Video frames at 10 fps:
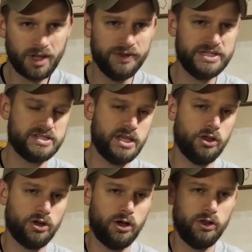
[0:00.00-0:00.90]
They
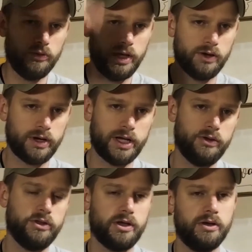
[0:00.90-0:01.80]
sailed all the way
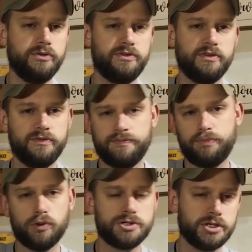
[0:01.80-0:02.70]
around the coast of
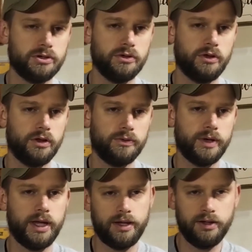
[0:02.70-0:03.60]
Portugal, all the
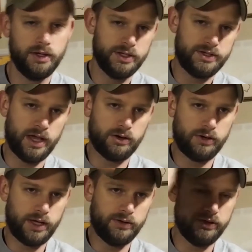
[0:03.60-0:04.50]
way down
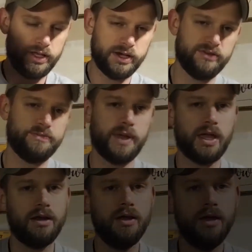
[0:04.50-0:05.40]
around to the end of Spain,